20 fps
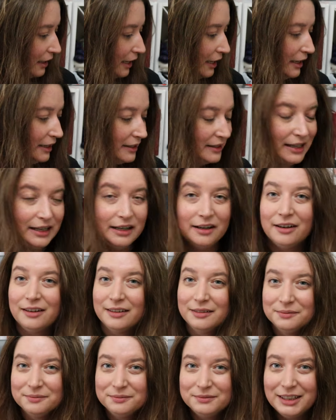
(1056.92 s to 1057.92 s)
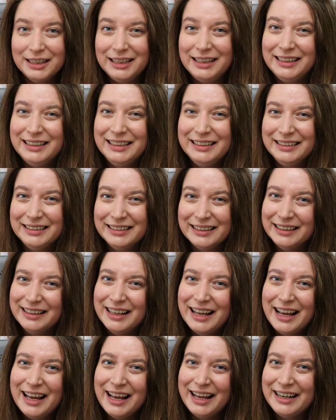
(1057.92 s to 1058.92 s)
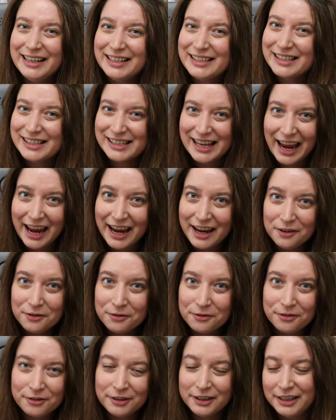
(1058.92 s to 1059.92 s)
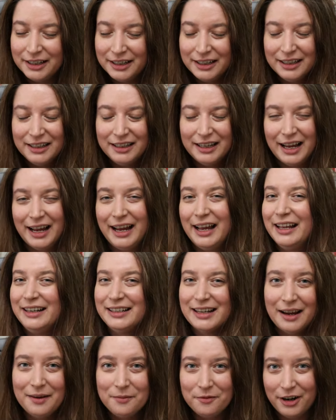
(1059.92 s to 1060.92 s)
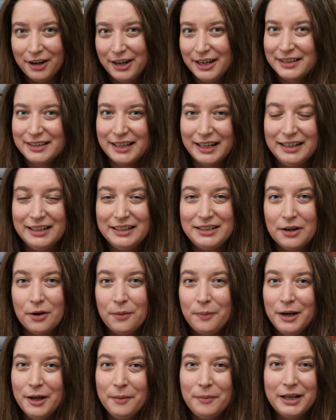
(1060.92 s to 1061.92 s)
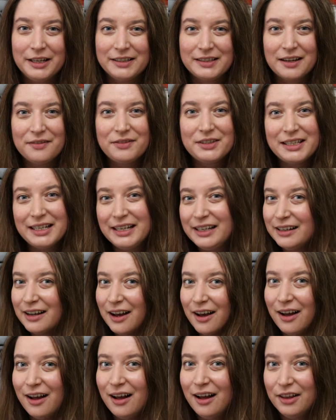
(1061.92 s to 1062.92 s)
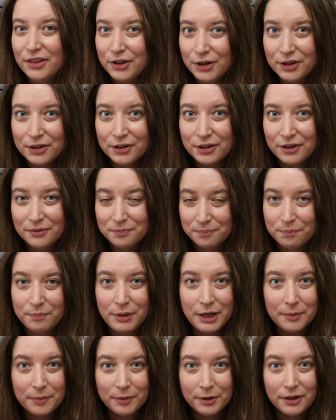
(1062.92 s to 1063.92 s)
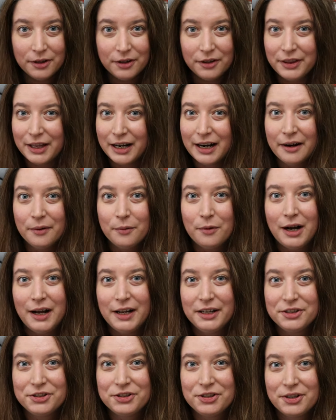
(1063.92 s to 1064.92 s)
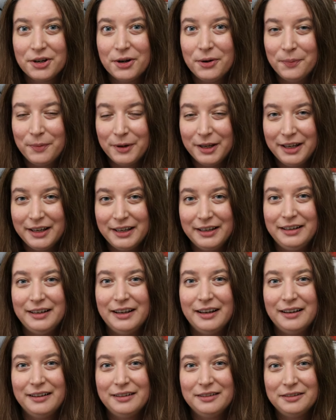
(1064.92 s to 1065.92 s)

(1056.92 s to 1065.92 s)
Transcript: is here. It is safe, and I'm very excited to open it because I've seen other people that I watch open